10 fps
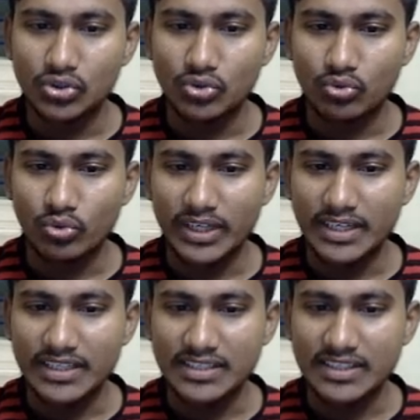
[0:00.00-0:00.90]

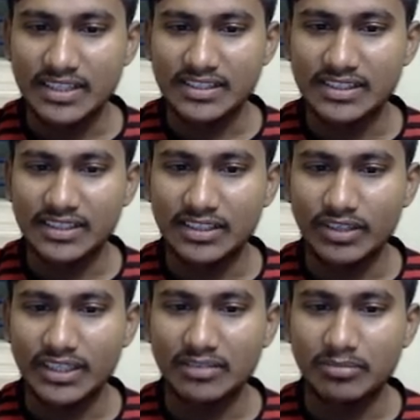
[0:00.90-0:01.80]
26
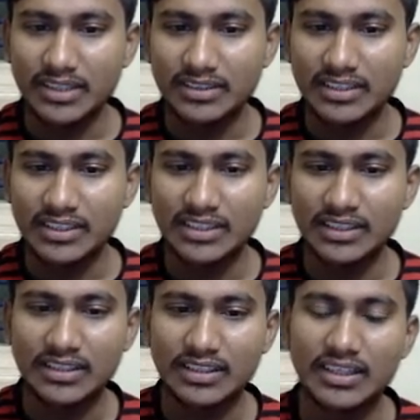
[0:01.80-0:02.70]
divided by 3,
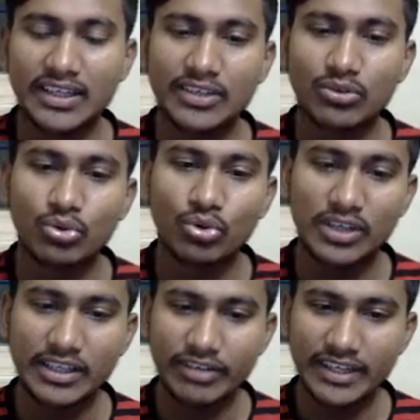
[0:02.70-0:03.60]
and whole
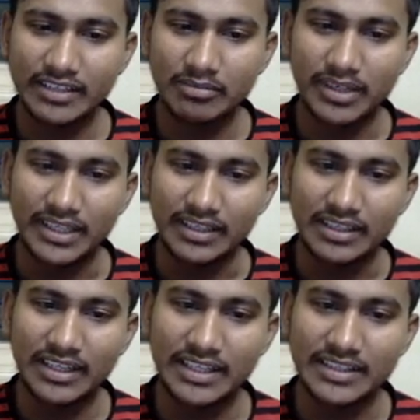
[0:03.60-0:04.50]
divided by
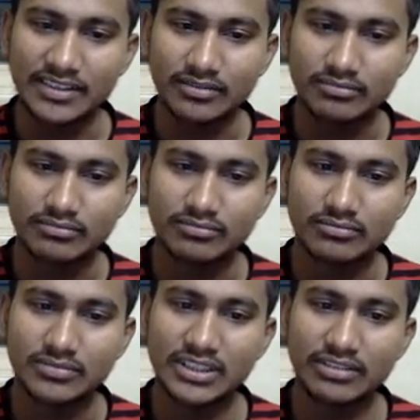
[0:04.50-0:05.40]
length
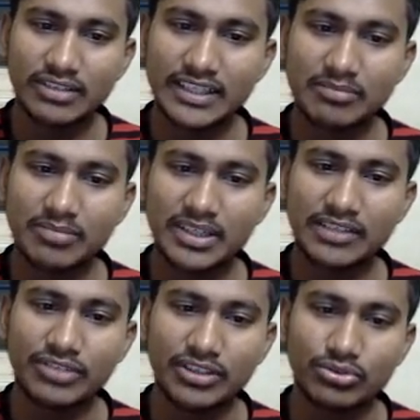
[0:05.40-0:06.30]
divided by
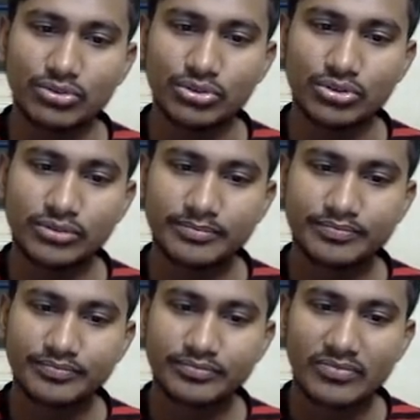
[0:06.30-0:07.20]
we have to do.
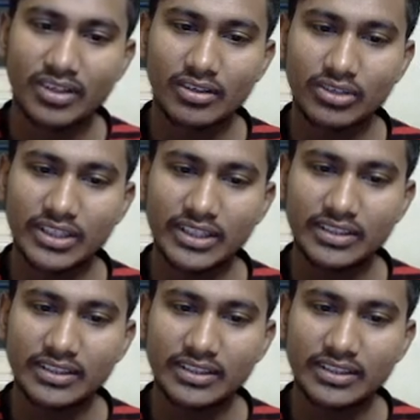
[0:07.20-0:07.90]
Okay,